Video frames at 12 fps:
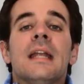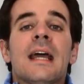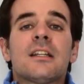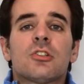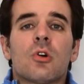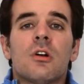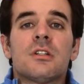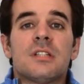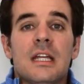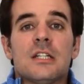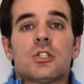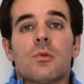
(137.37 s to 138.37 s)
next source
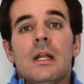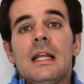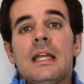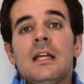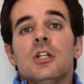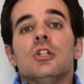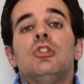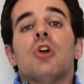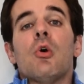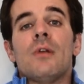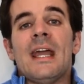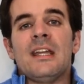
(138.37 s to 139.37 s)
is really
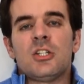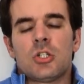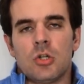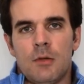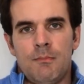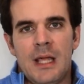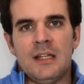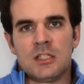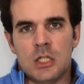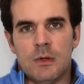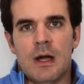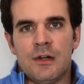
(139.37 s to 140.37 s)
donation-based
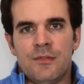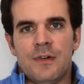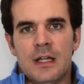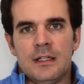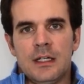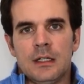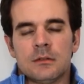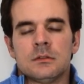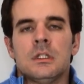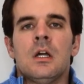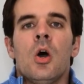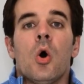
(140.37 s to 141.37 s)
crowdfunding,
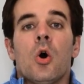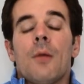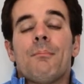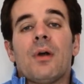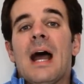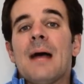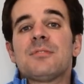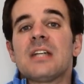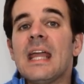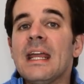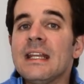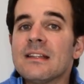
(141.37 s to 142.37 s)
or perhaps
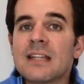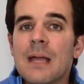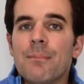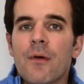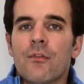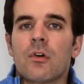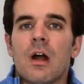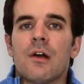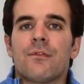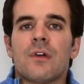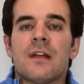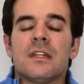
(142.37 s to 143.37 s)
any type of
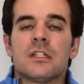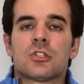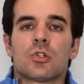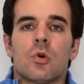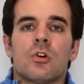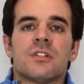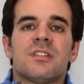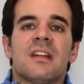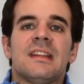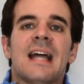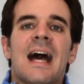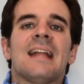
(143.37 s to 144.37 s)
crowdfunding source
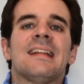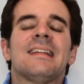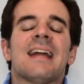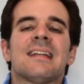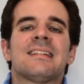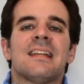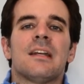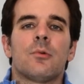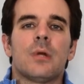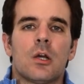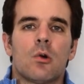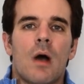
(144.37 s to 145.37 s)
that doesn't
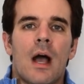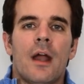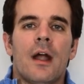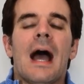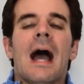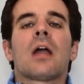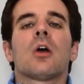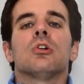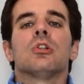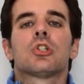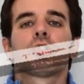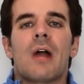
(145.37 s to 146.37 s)
require a
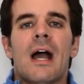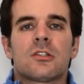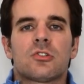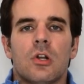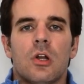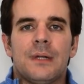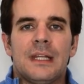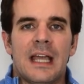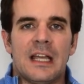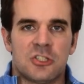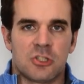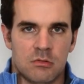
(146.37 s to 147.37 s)
contractual
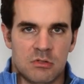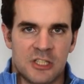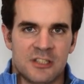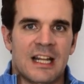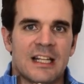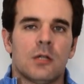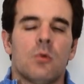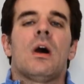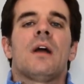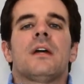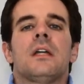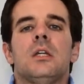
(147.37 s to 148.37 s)
obligation, just like the
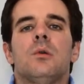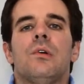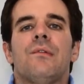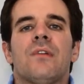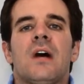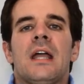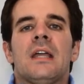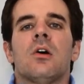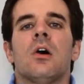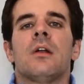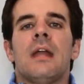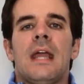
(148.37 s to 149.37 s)
one that you would find
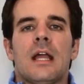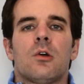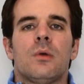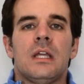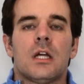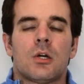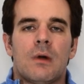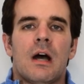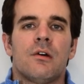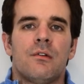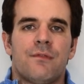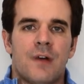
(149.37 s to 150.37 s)
on equity
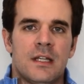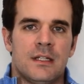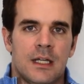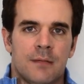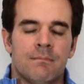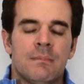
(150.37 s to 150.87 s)
crowdfunding.